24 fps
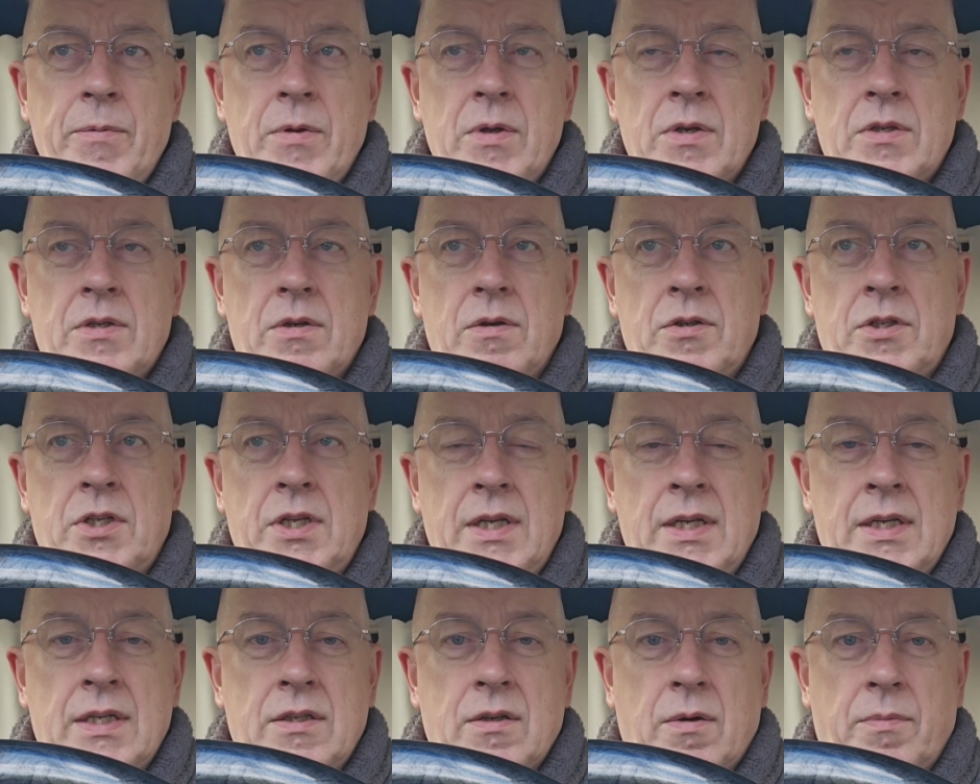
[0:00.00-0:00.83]
So
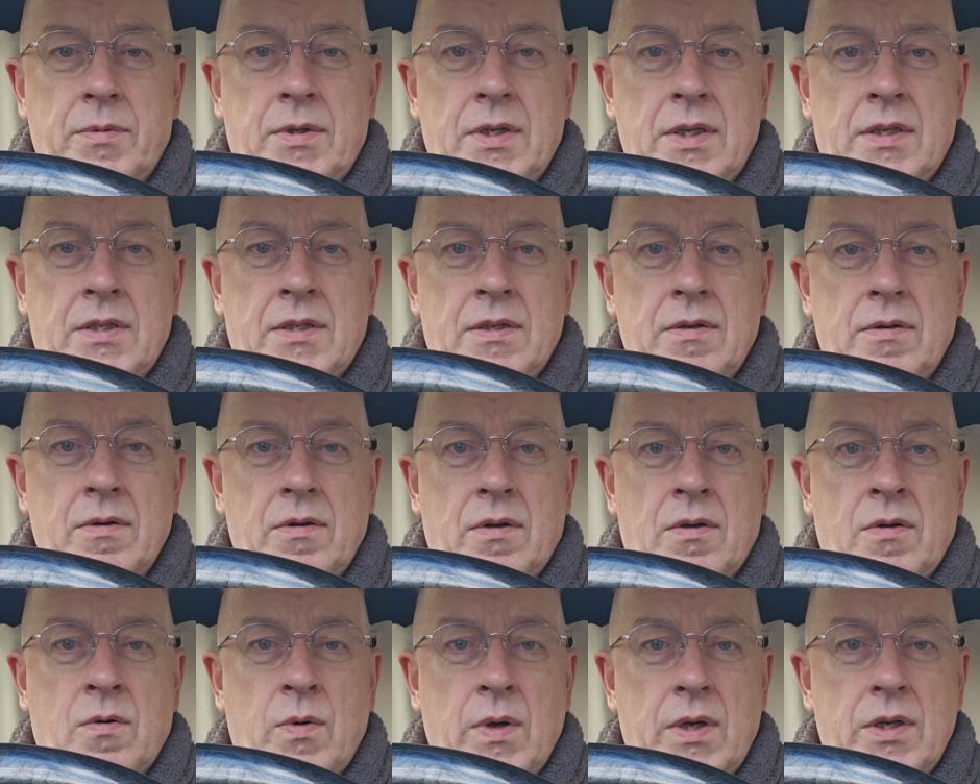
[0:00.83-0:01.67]
she has opted to
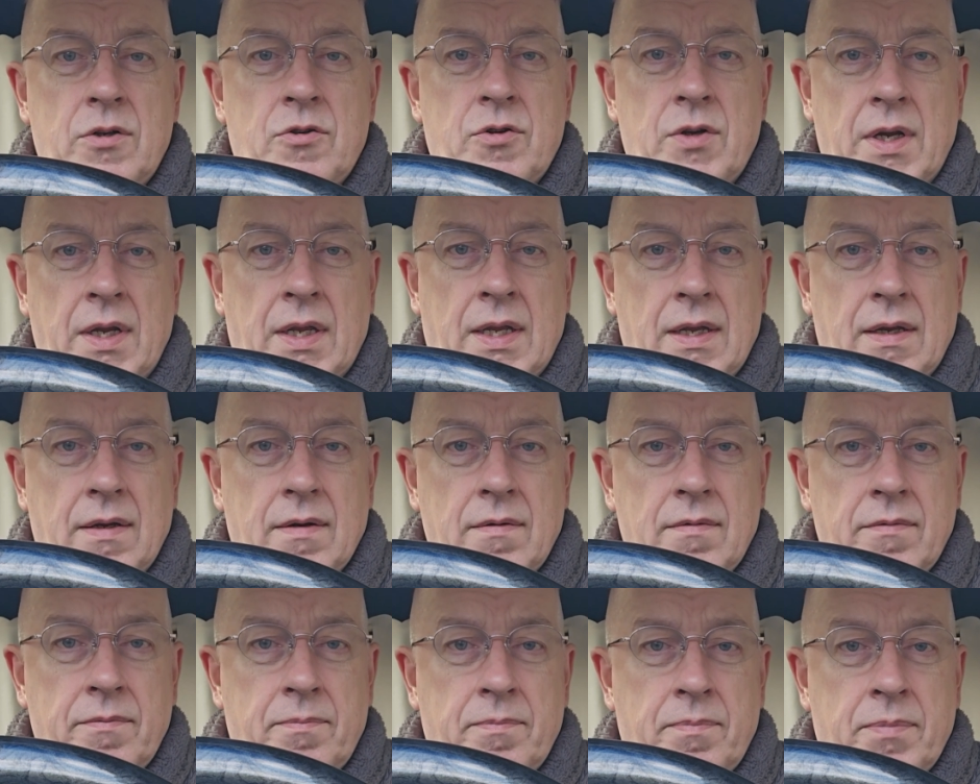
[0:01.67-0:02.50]
quit drinking
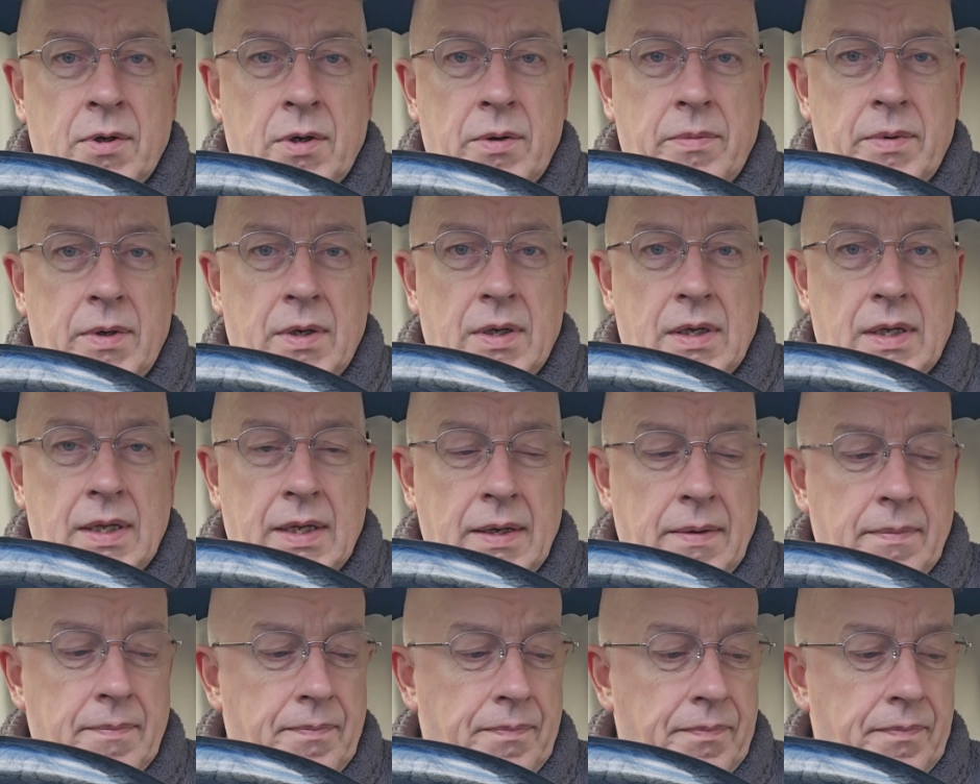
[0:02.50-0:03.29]
permanently,